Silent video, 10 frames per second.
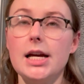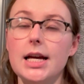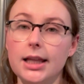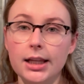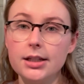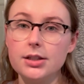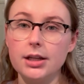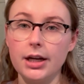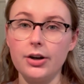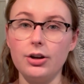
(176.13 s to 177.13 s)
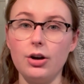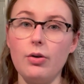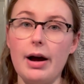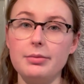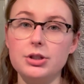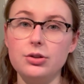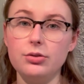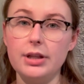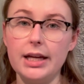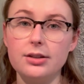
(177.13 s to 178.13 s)
In this scenario, I would do
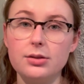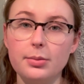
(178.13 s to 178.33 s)
this